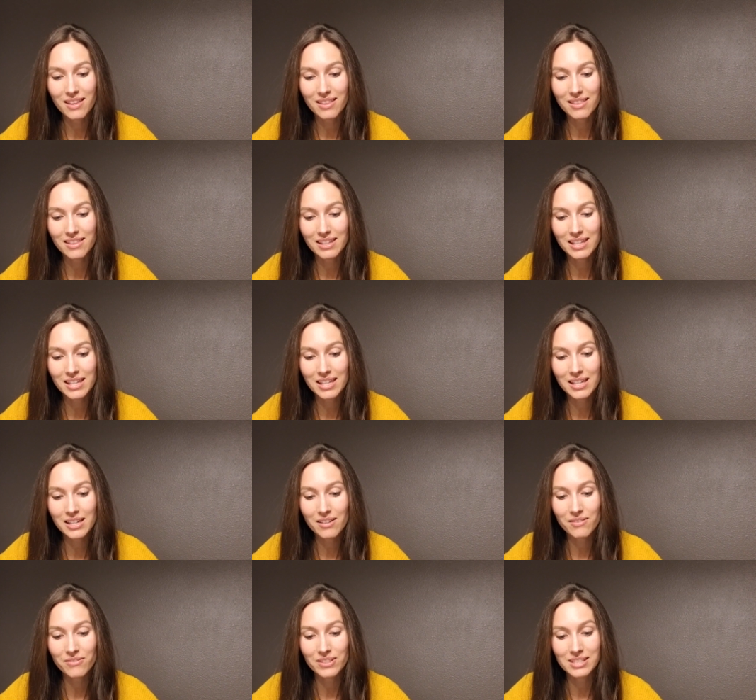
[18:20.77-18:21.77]
the
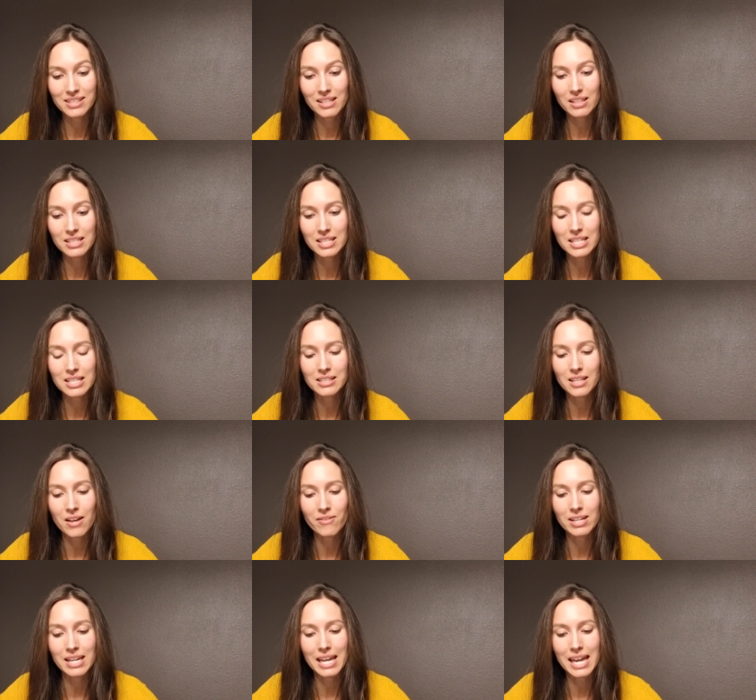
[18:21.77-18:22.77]
facilities
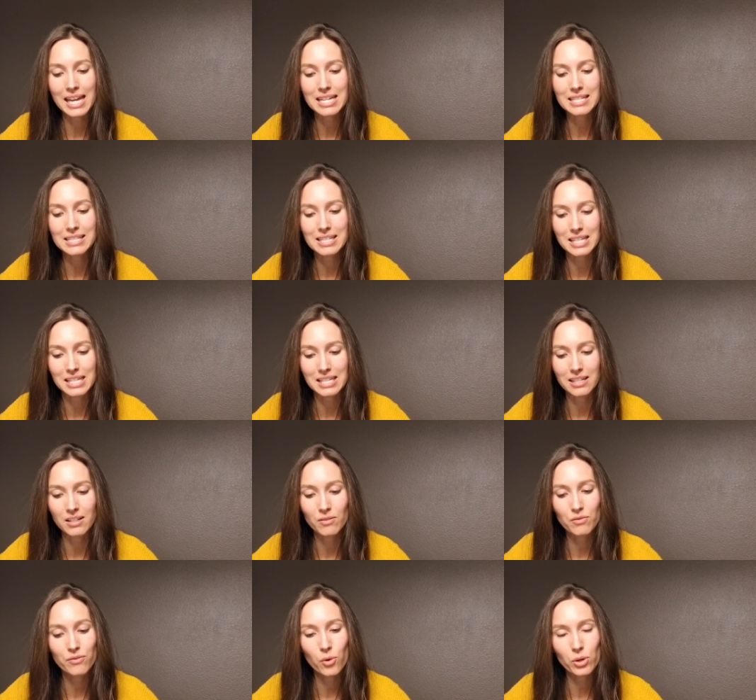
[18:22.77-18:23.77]
of an
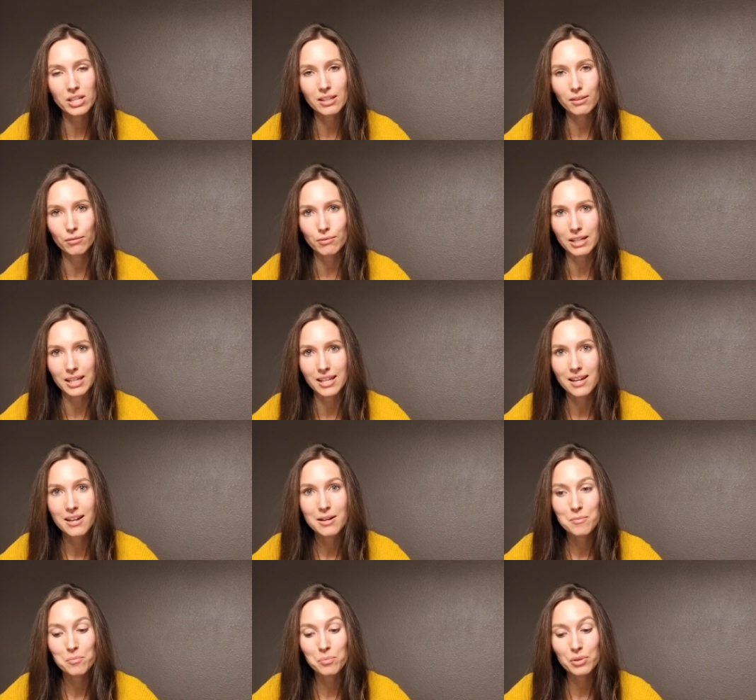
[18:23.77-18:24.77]
1843
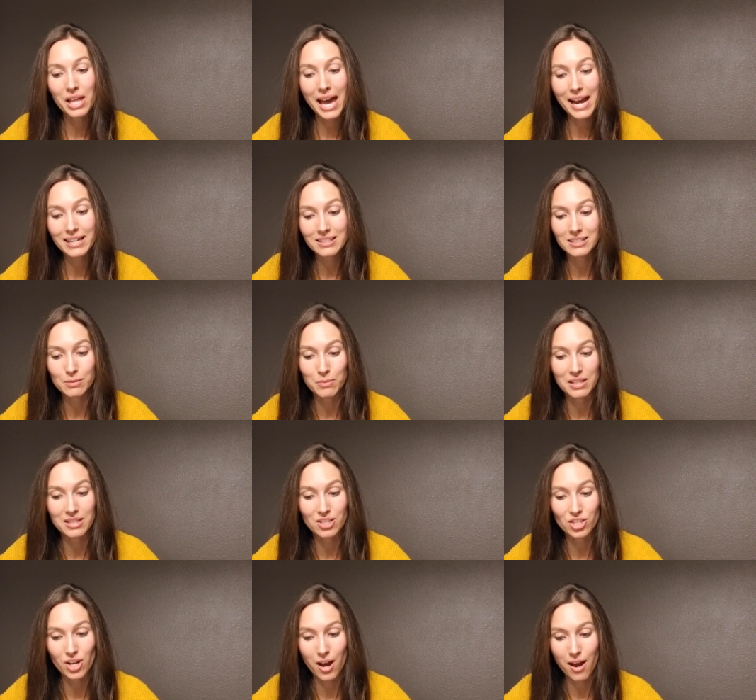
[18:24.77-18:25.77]
blacksmith
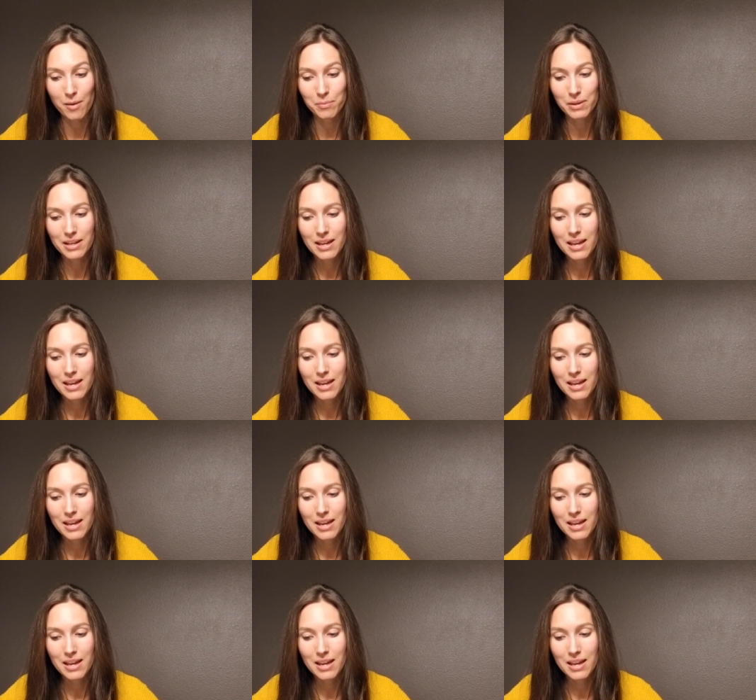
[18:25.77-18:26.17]
shop